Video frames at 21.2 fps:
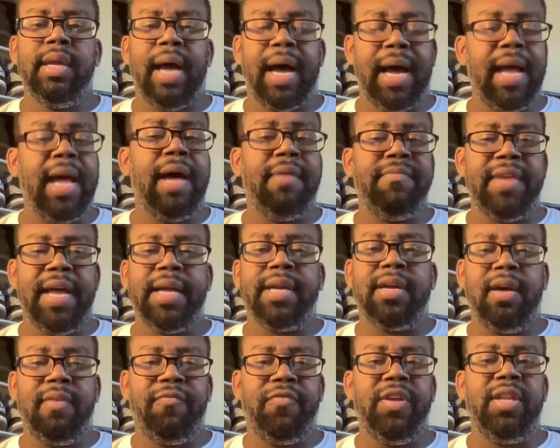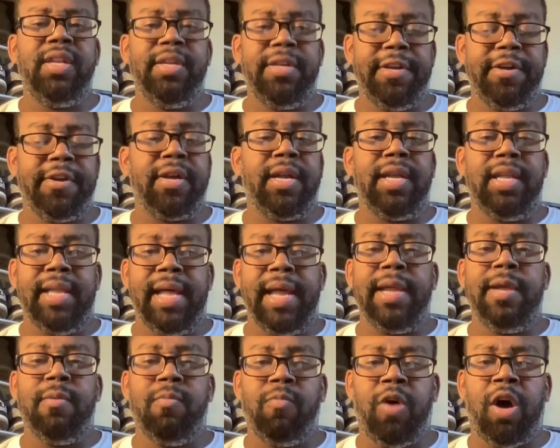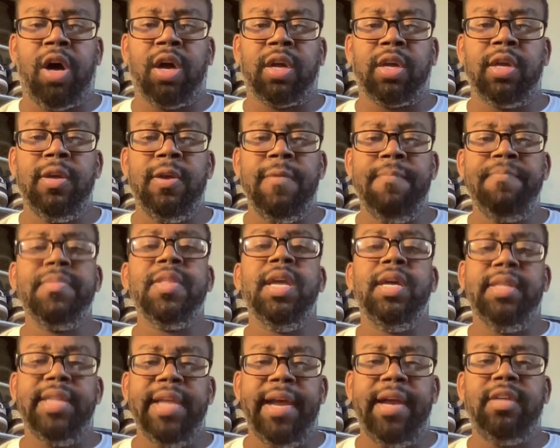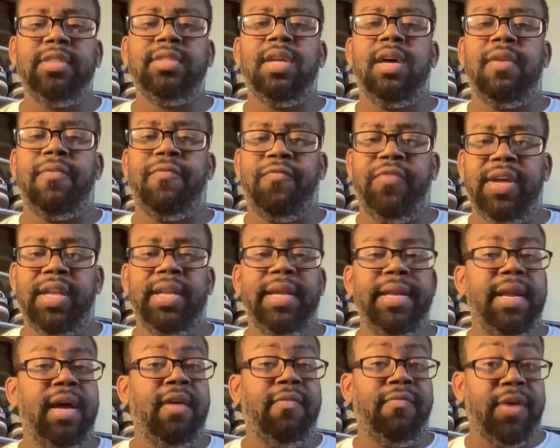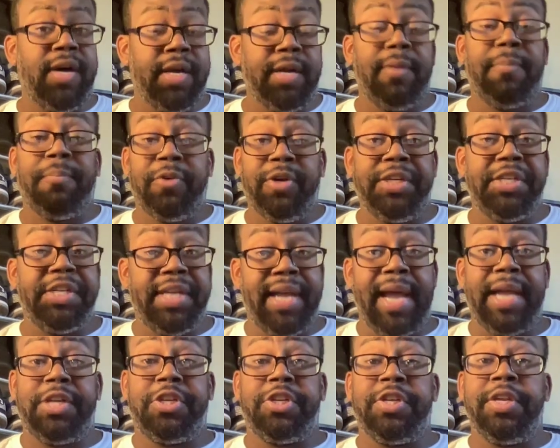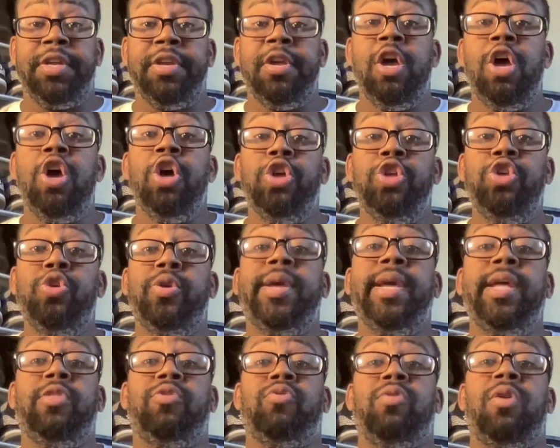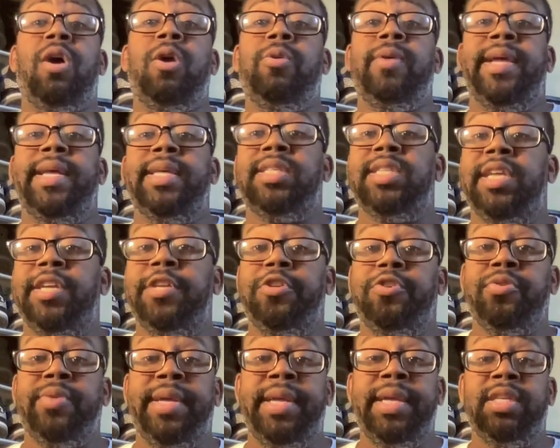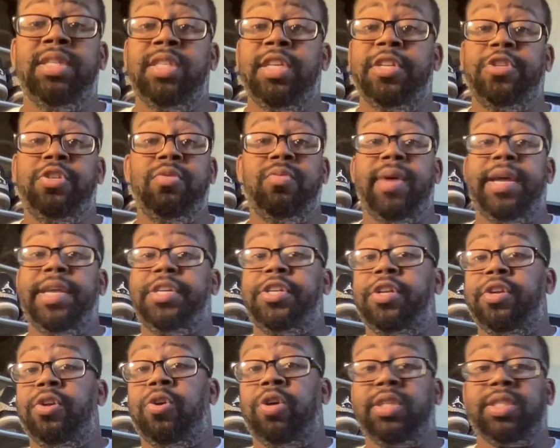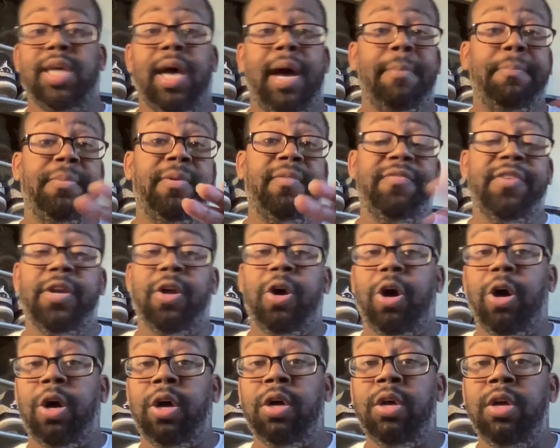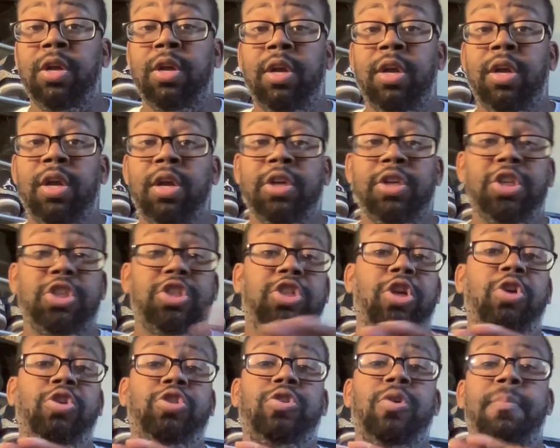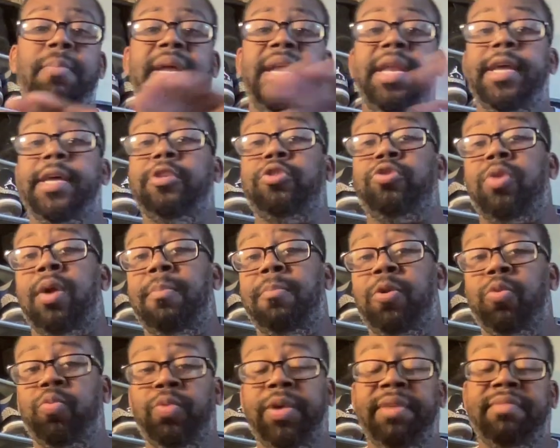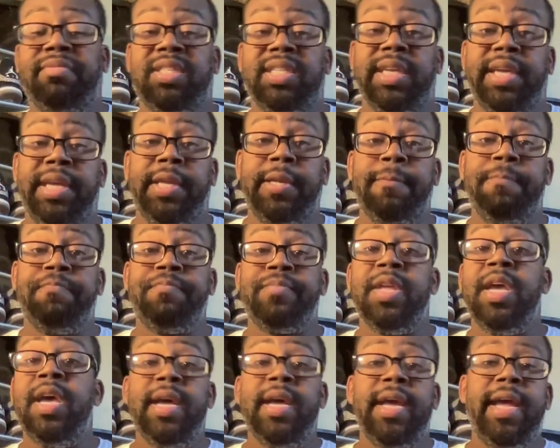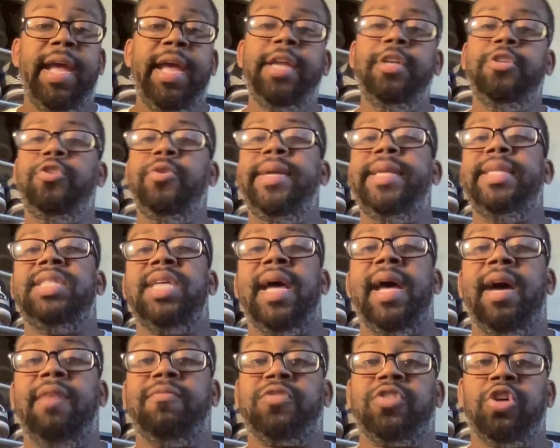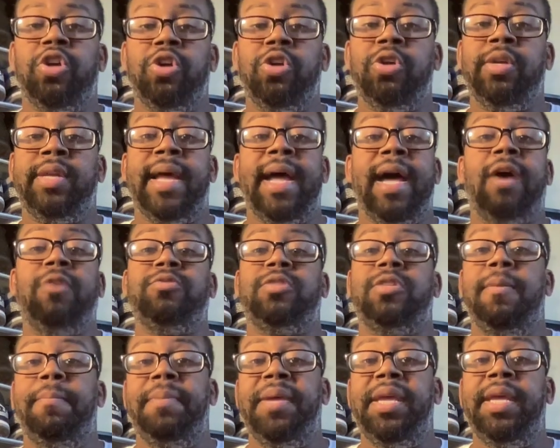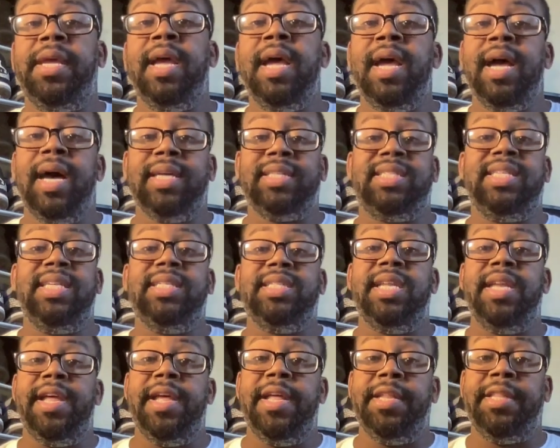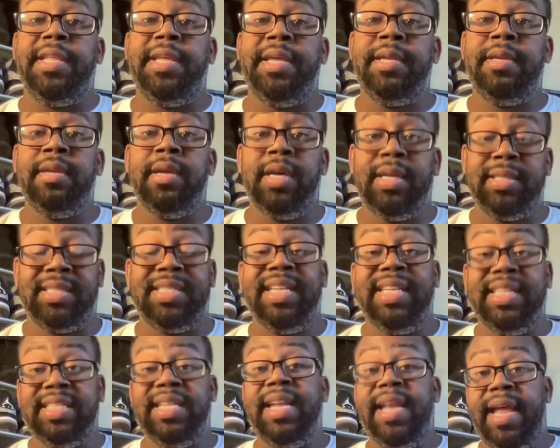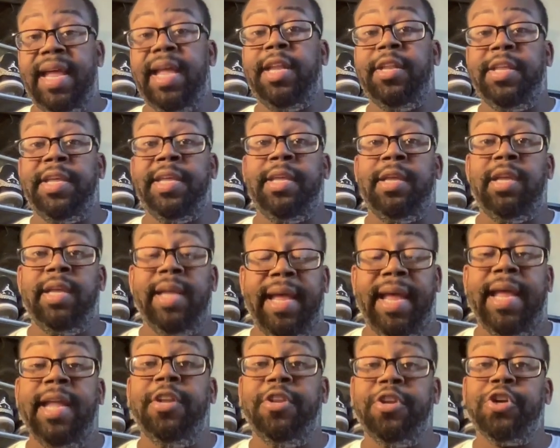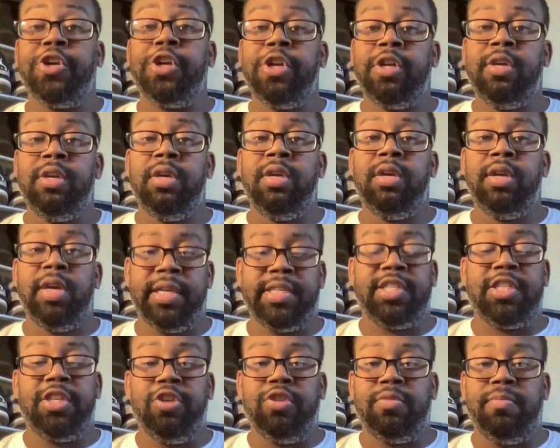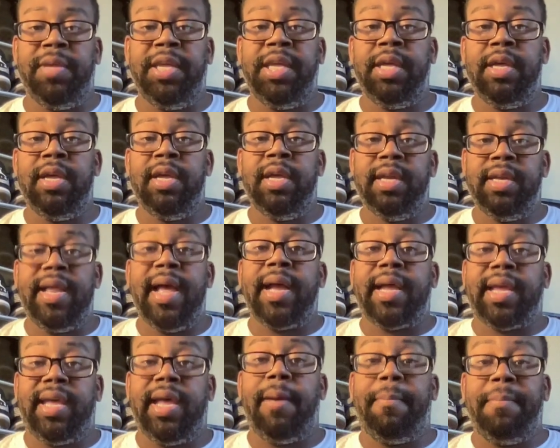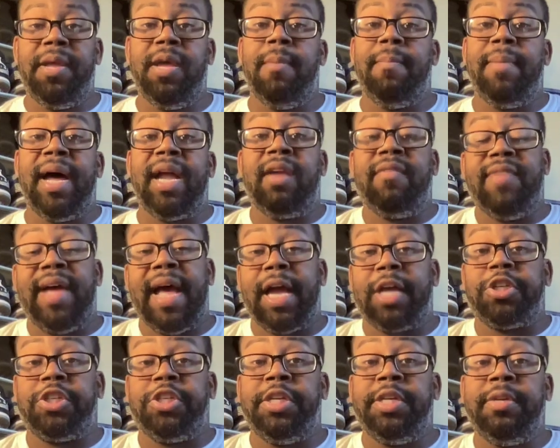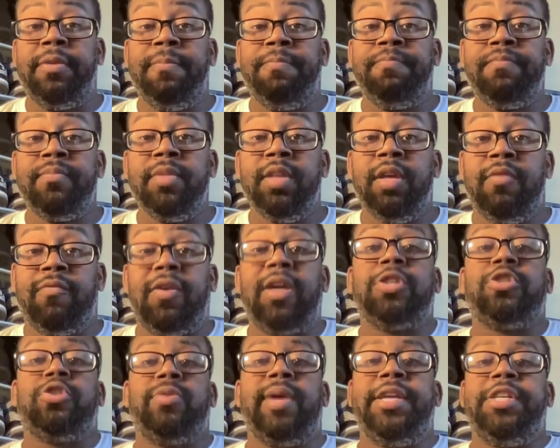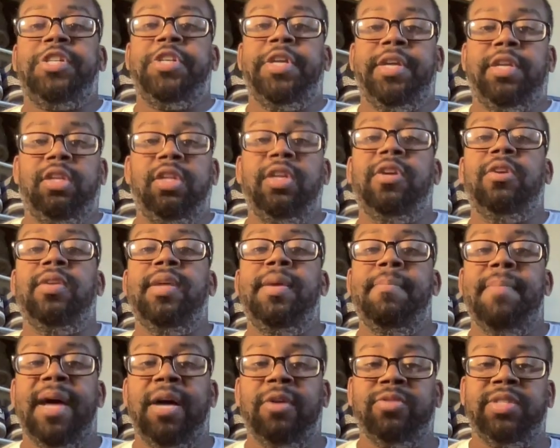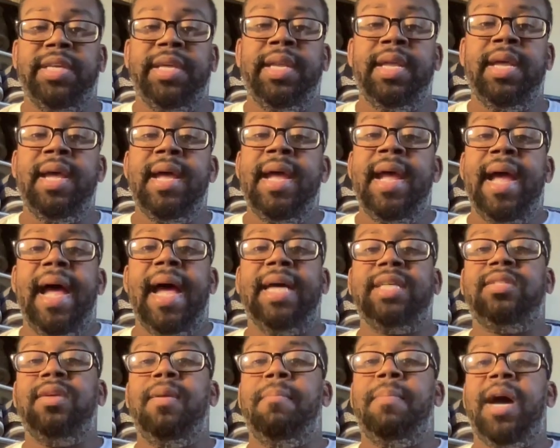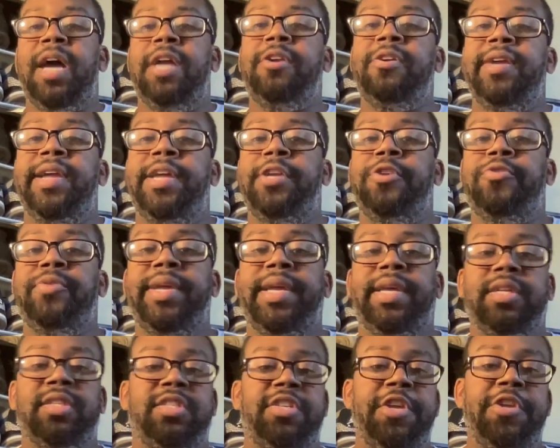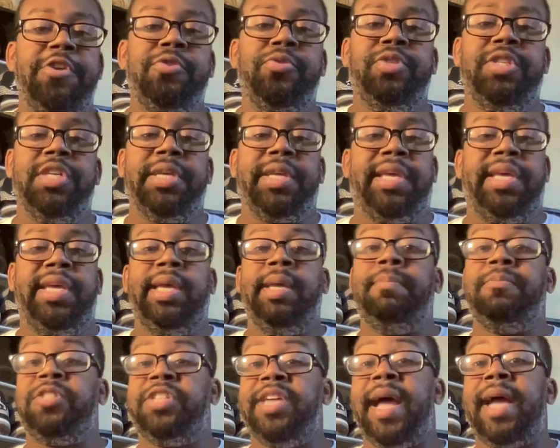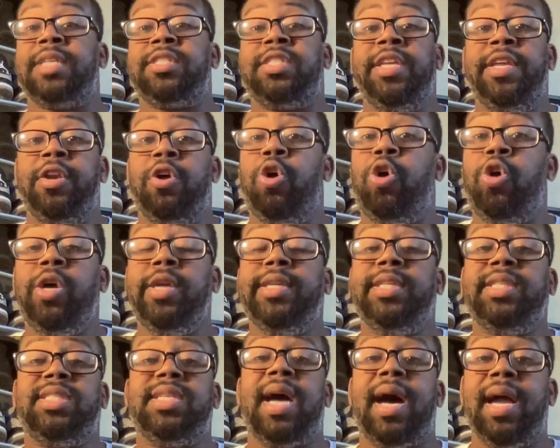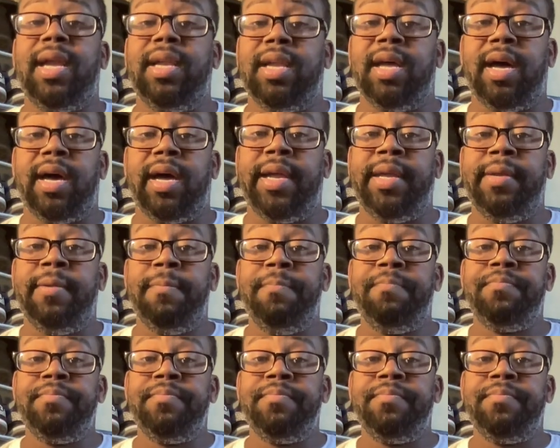I have that gut feeling they're going to let him walk. There's a feeling of unappreciation. You can throw his injury situation on top of it all, the social media drama we've seen. Injuries have turned out to be a season ending, a season ended ender, excuse me, that kept him out of action. Frustration clearly mounted as a minor injury continued to keep Jackson on the sideline.